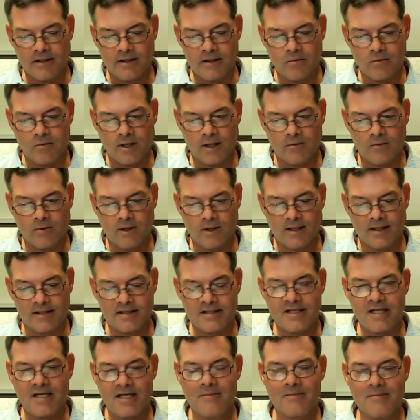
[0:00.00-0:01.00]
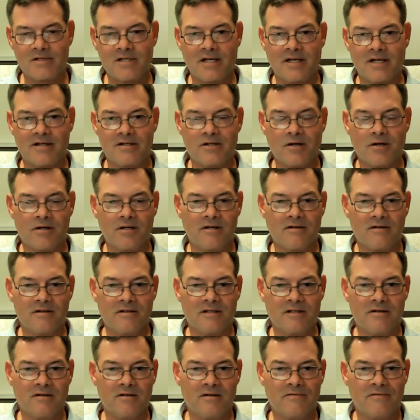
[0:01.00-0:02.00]
while it seems like it's hard
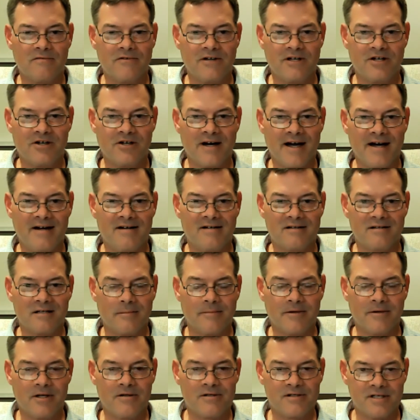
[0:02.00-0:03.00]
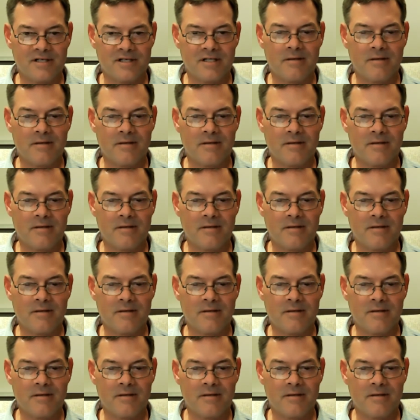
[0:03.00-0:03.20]
to, figure out a couple of years into the